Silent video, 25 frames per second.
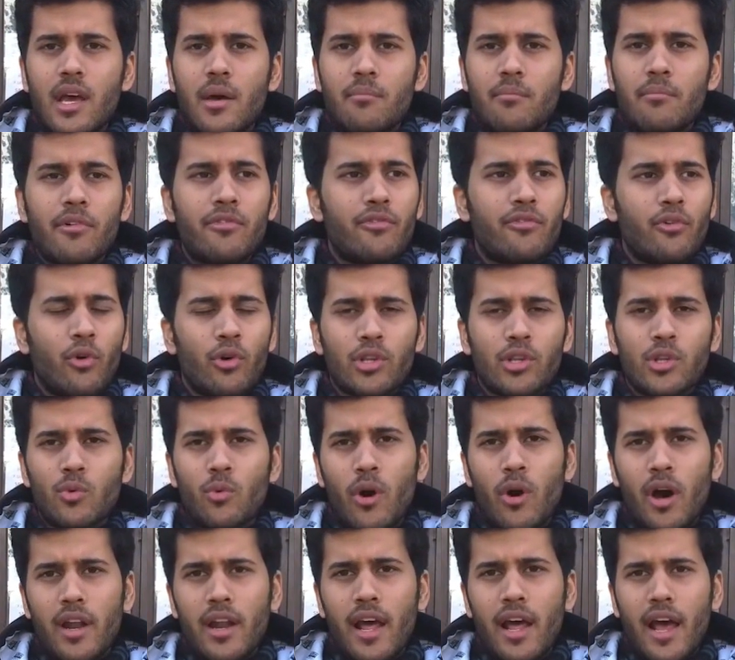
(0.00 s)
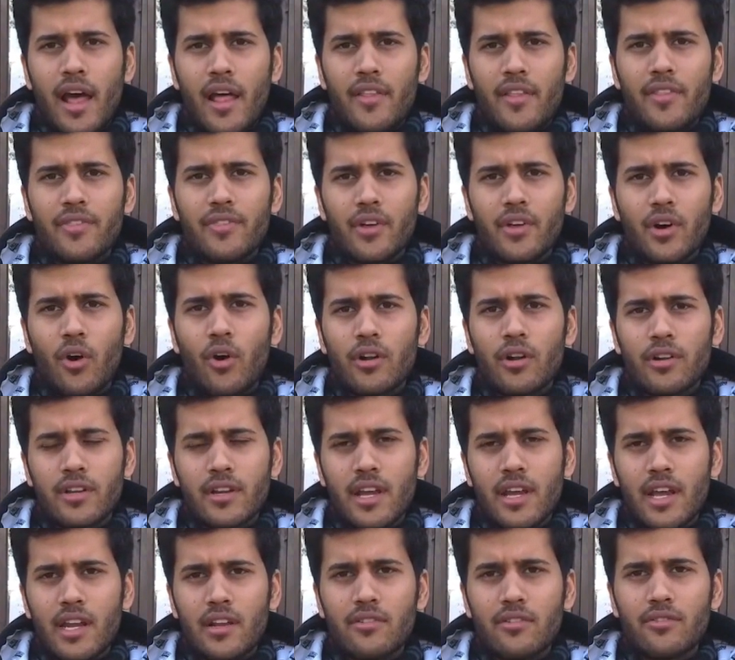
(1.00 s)
before the one at the
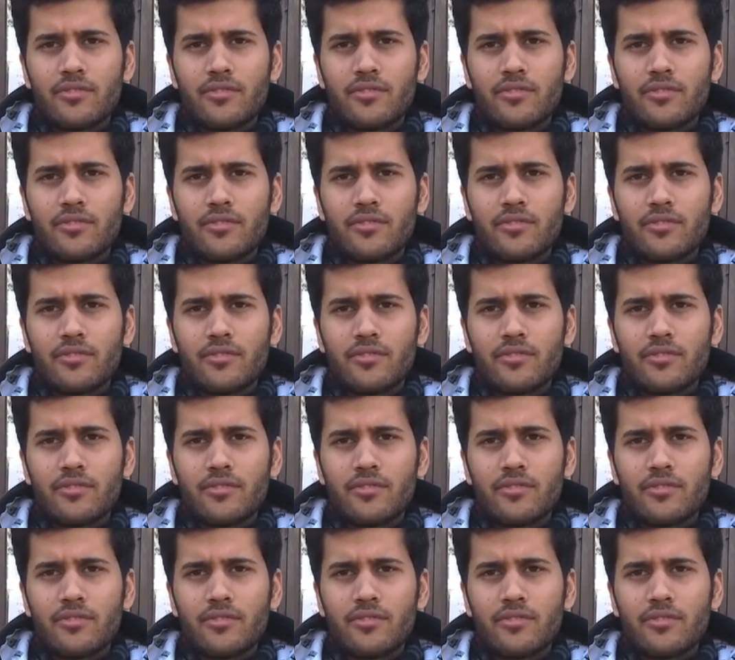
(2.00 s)
alternative